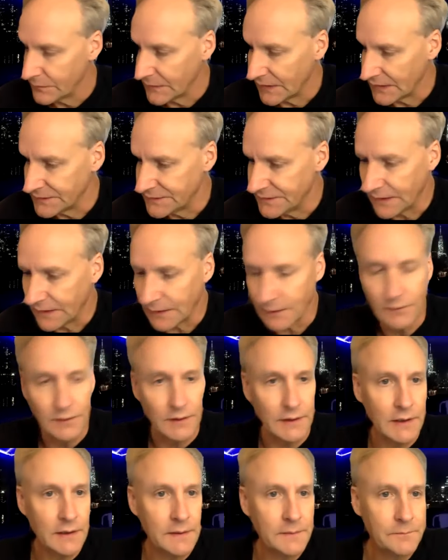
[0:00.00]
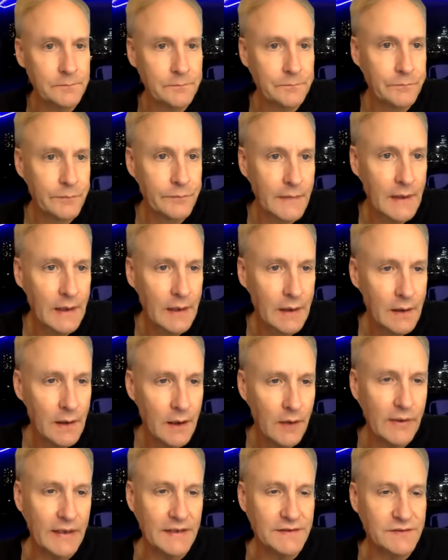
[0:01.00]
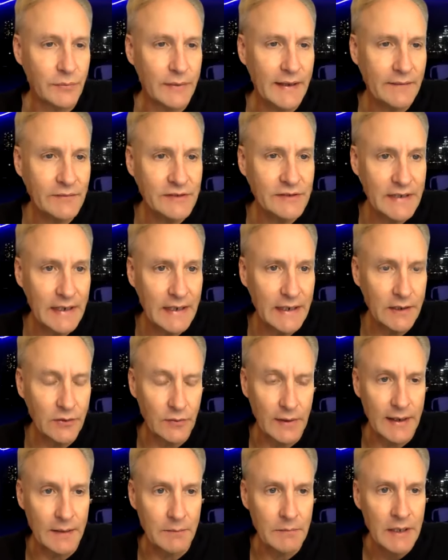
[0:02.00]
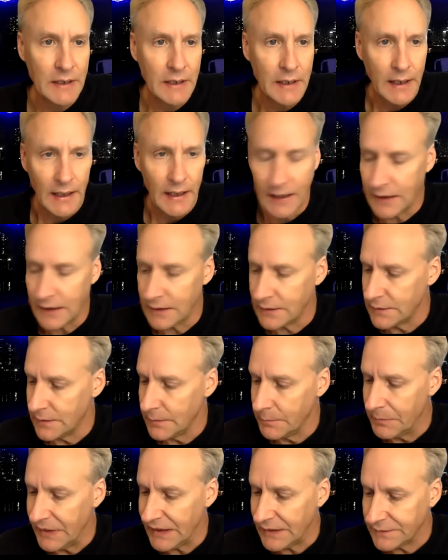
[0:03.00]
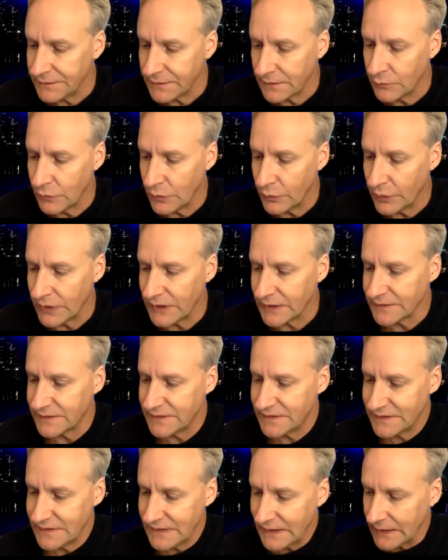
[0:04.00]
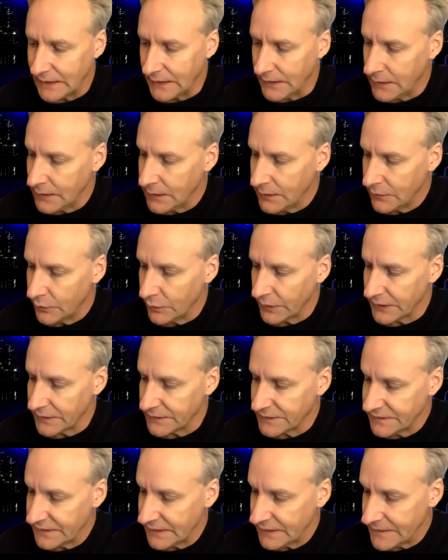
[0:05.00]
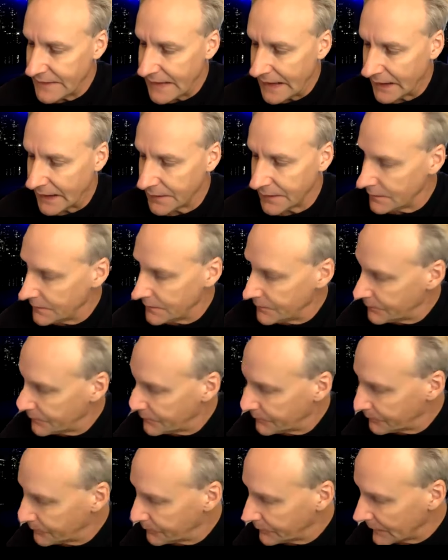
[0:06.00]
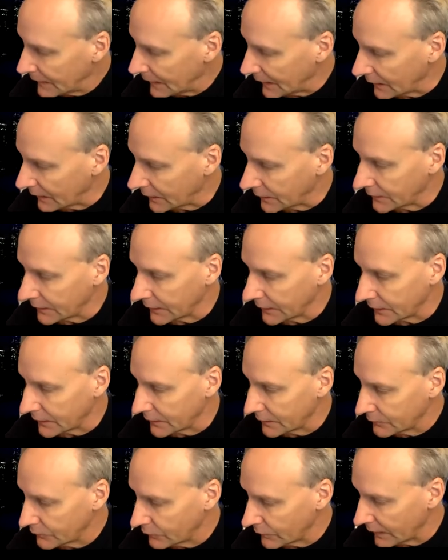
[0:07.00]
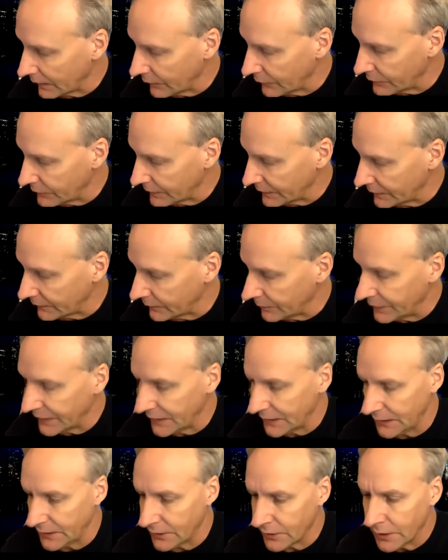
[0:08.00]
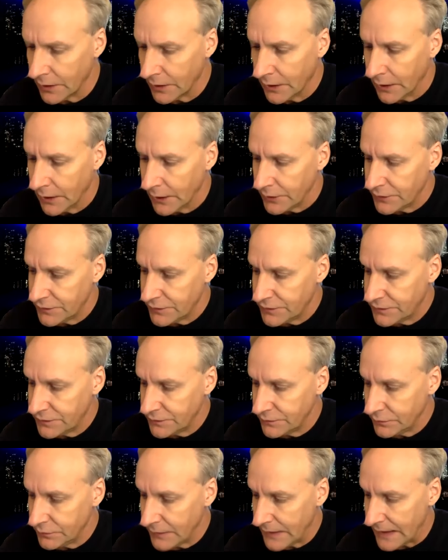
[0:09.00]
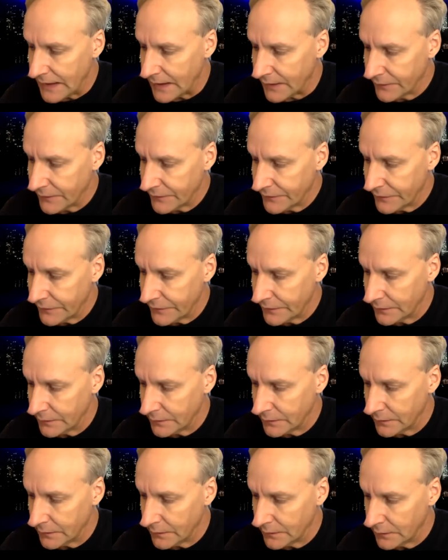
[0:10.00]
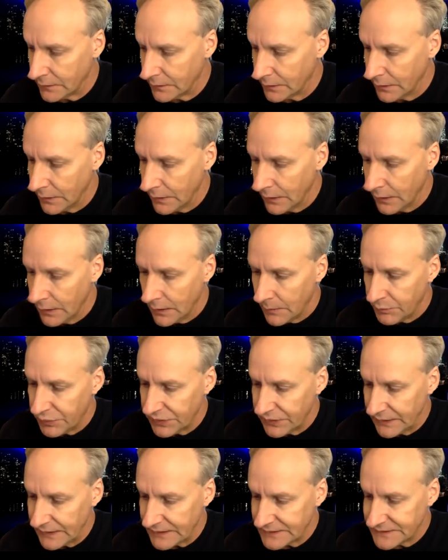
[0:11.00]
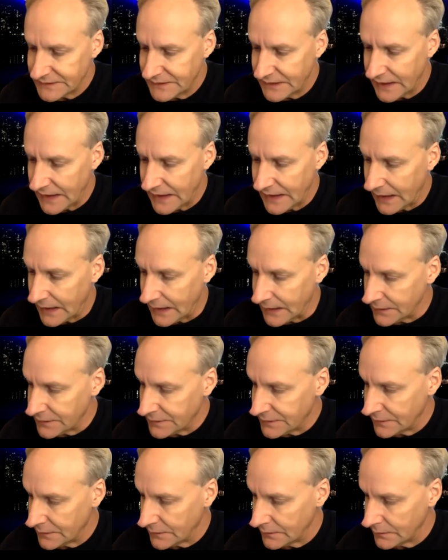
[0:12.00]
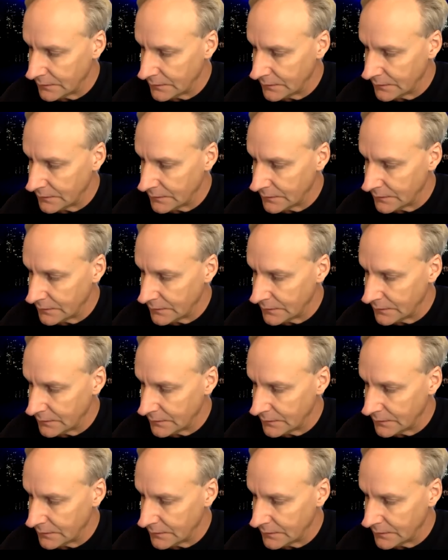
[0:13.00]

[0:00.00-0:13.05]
Let's take a look. Okay, so we have a diagram, and based on what we can see that, hang on, I gotta write with my little pen here, 2f plus the 8